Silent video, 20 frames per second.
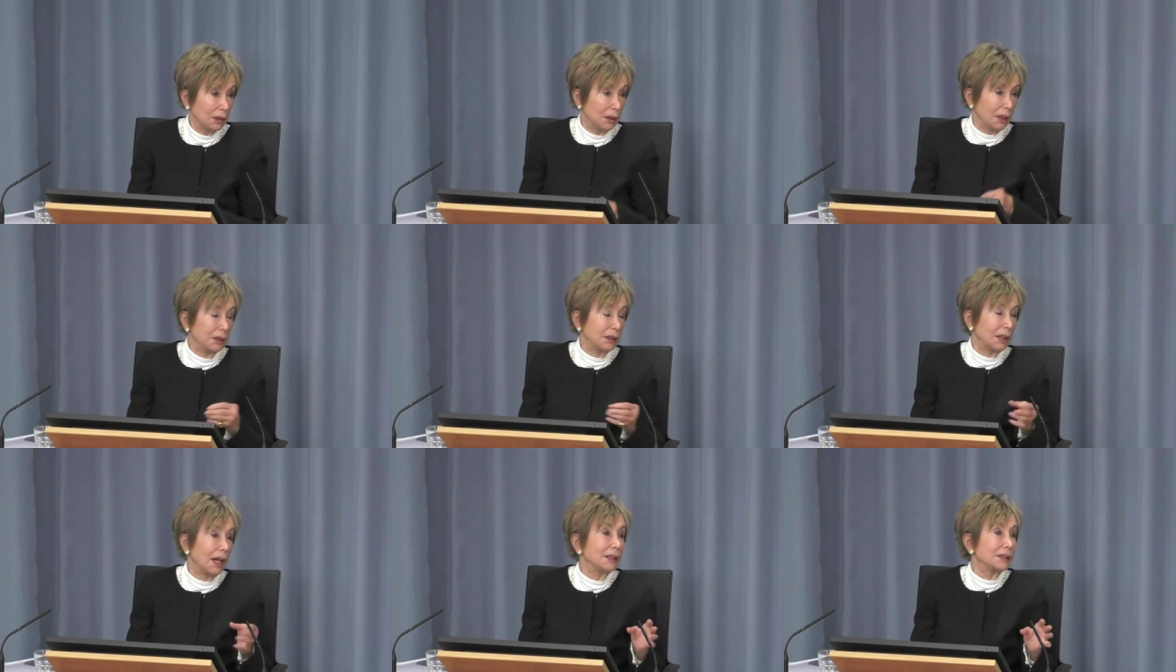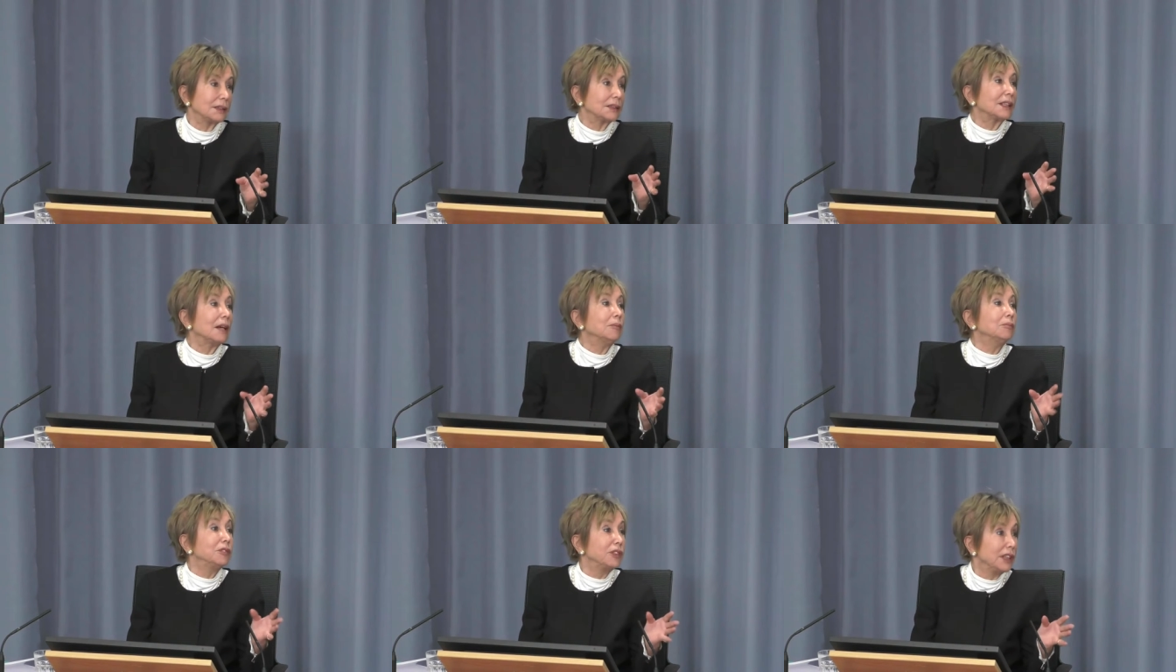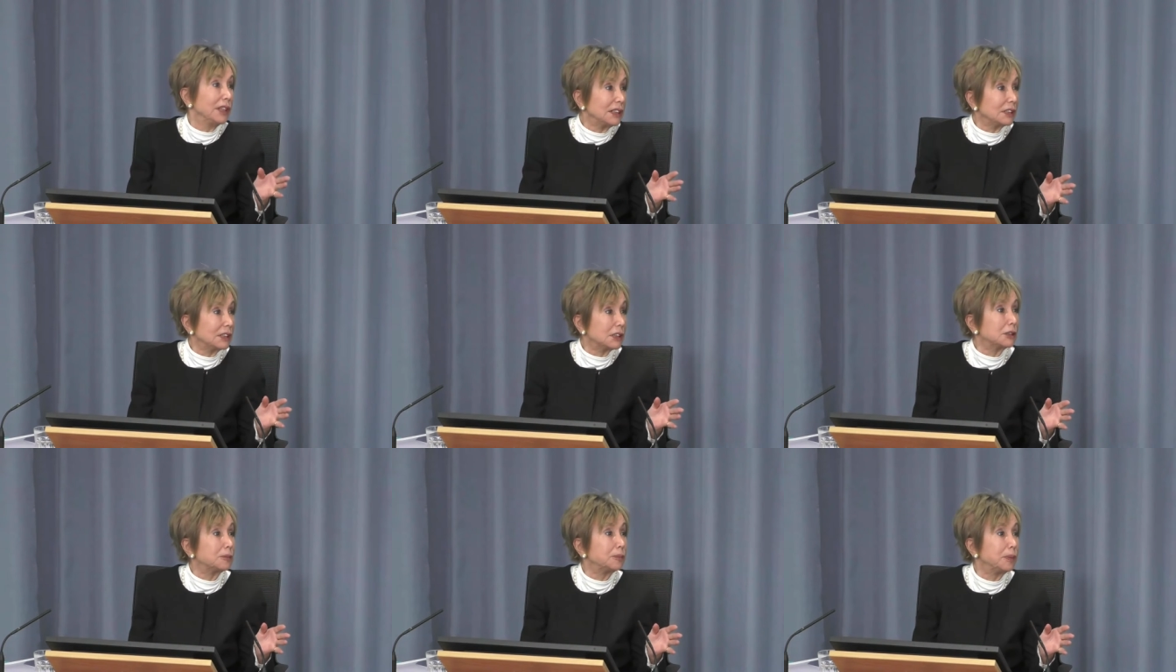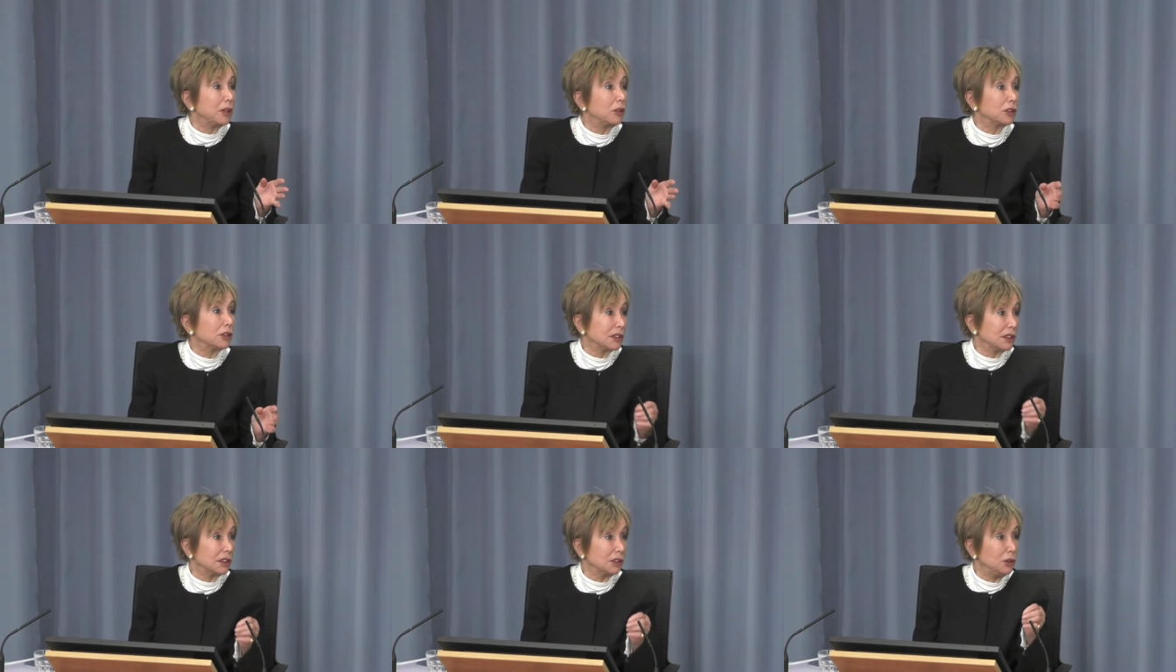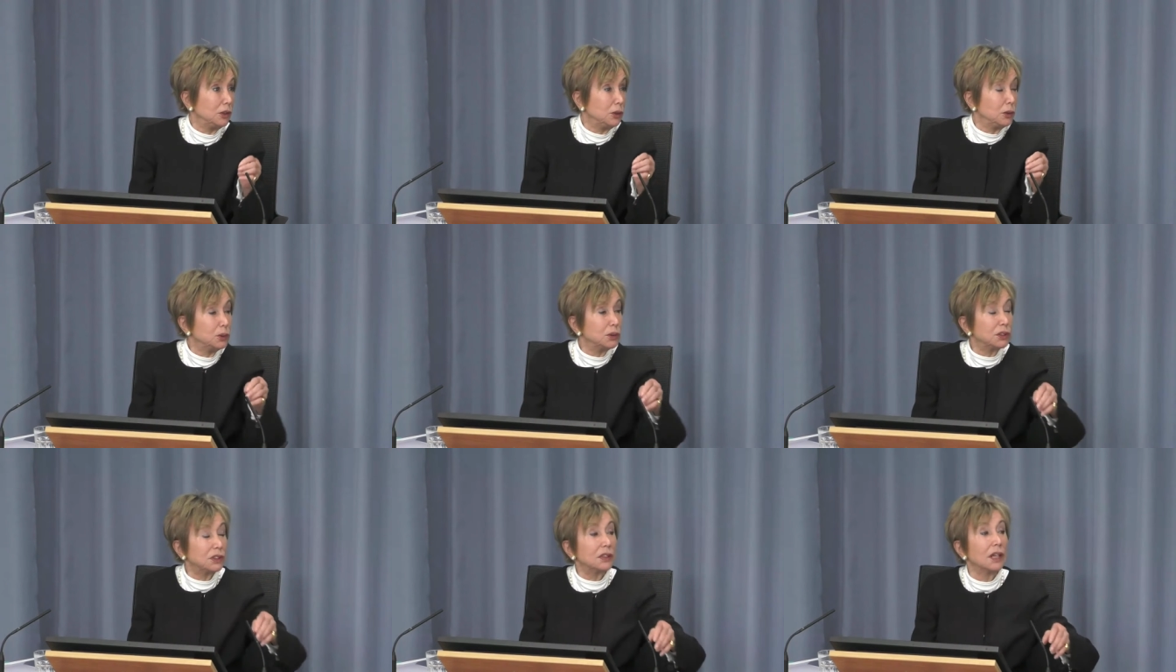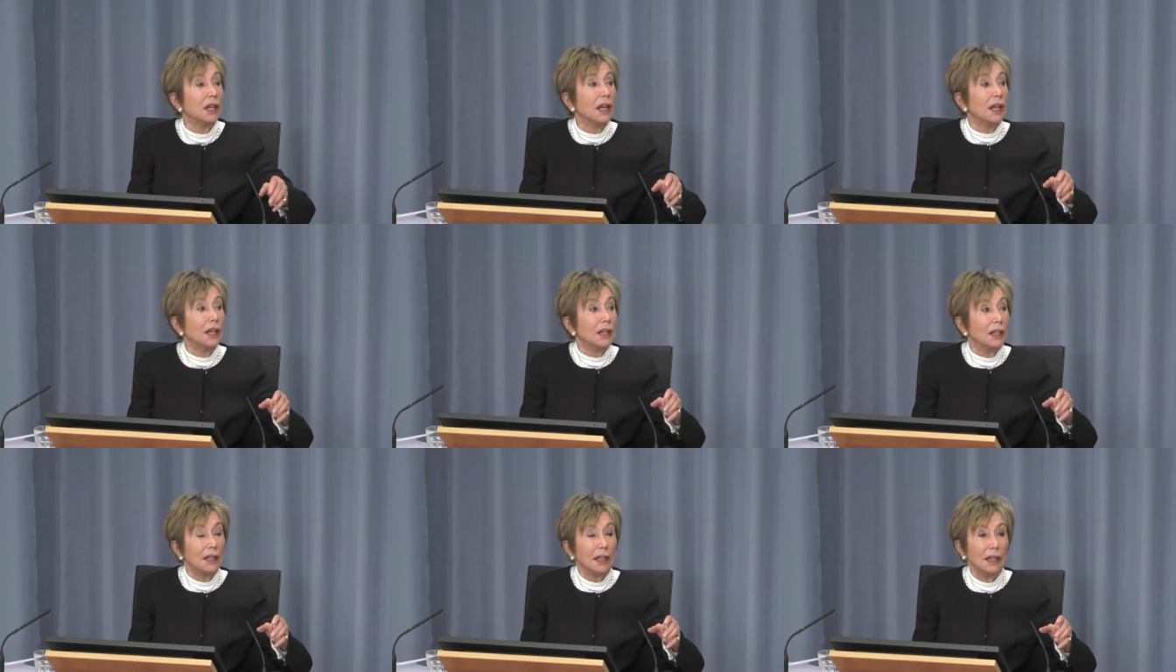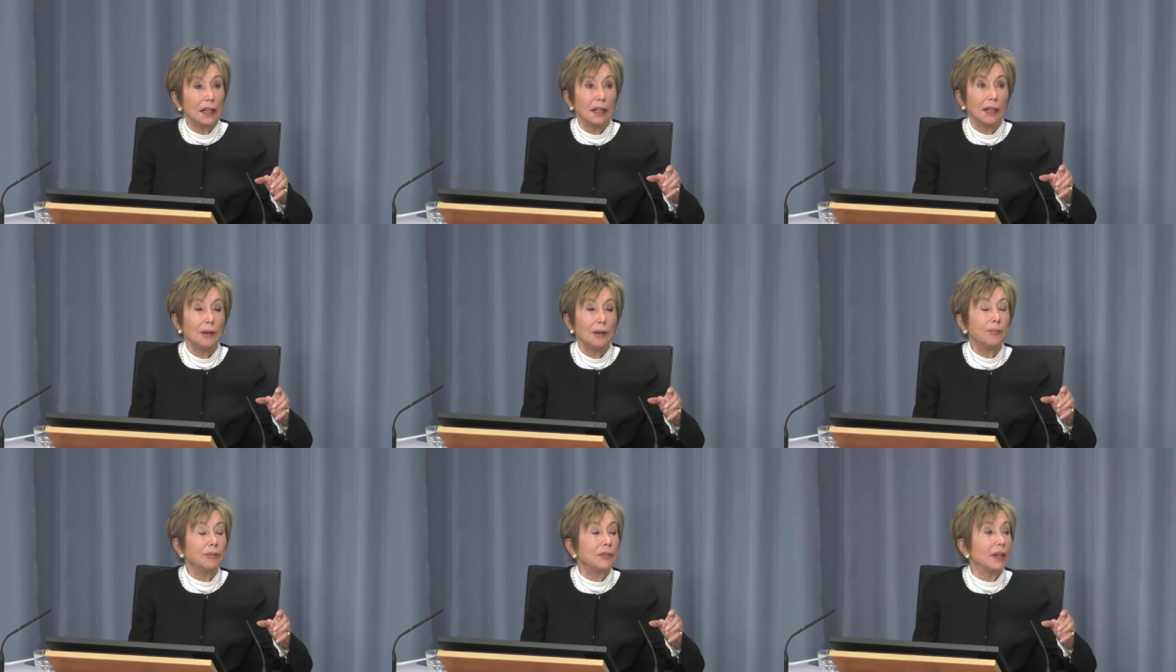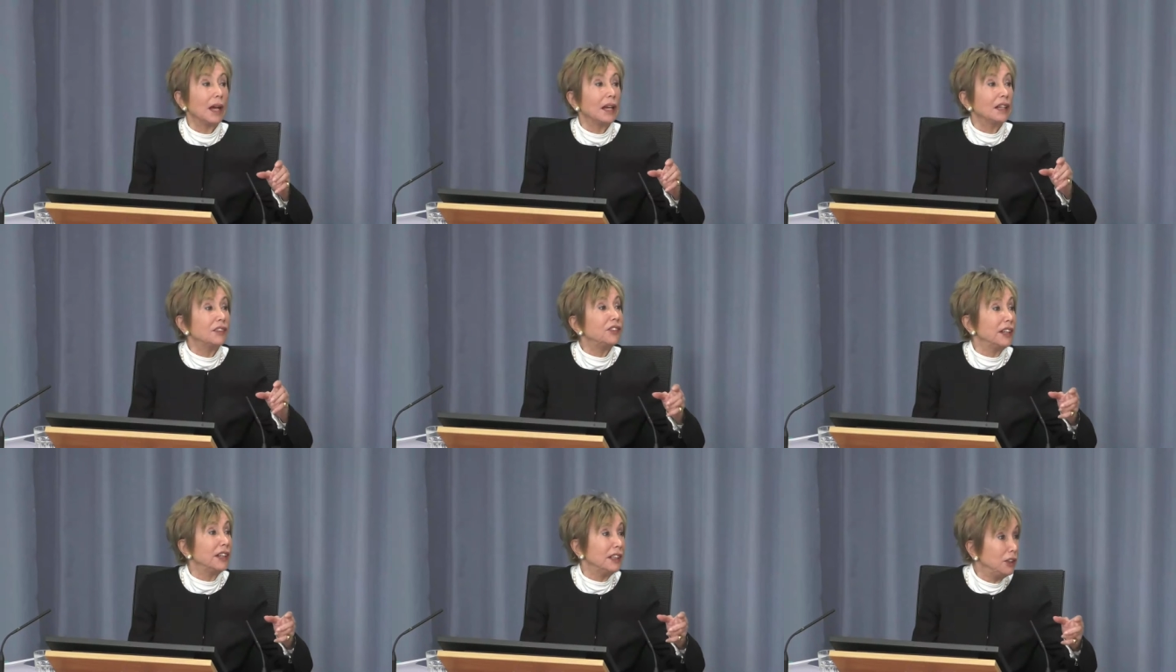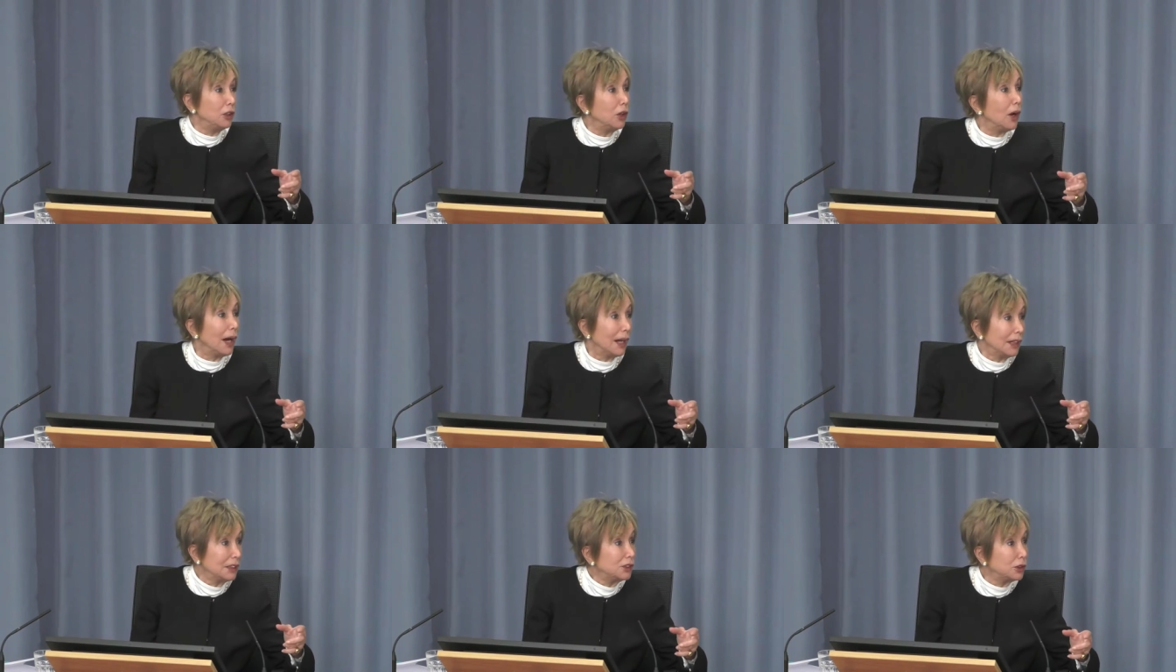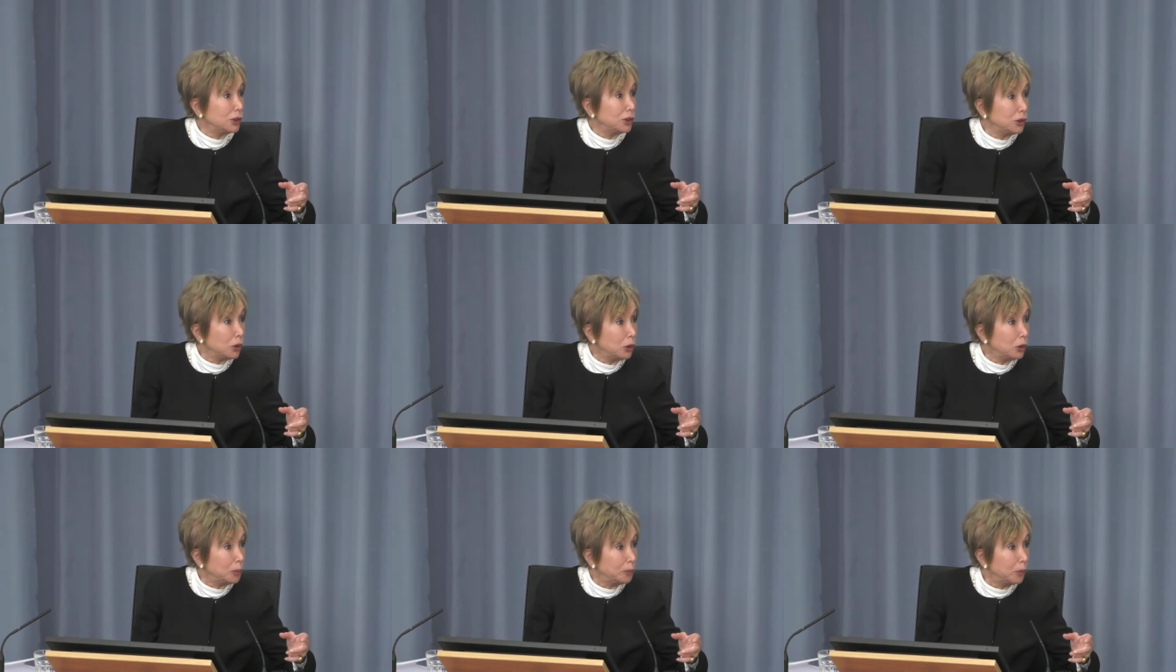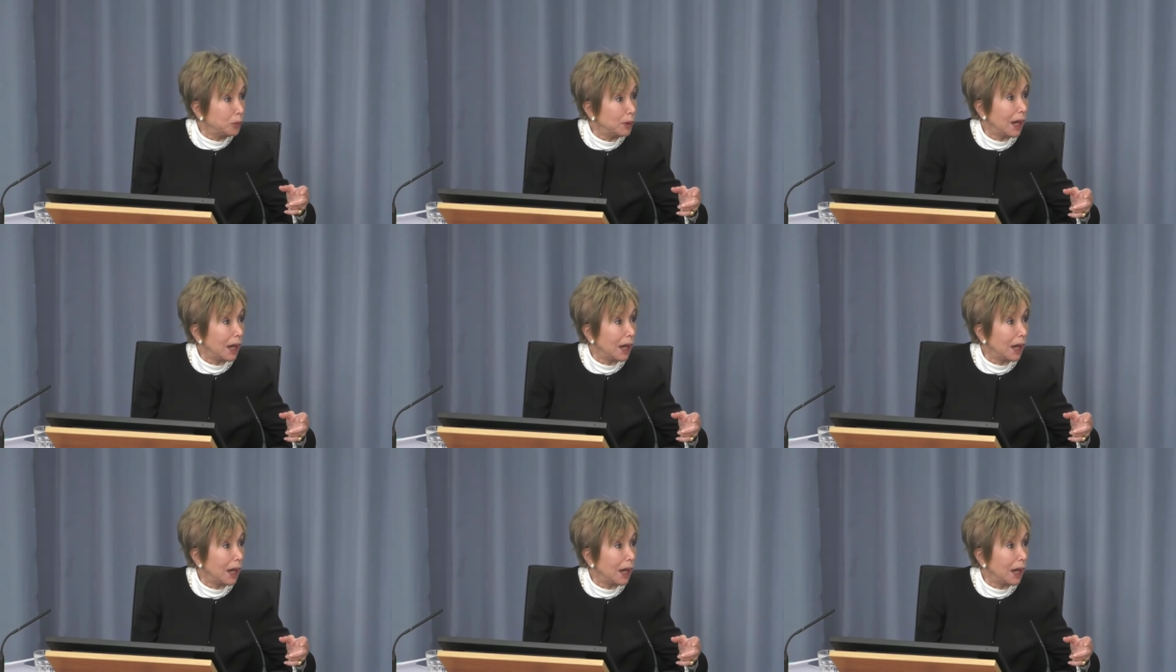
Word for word: that had some risks because it used um, a radioisotope,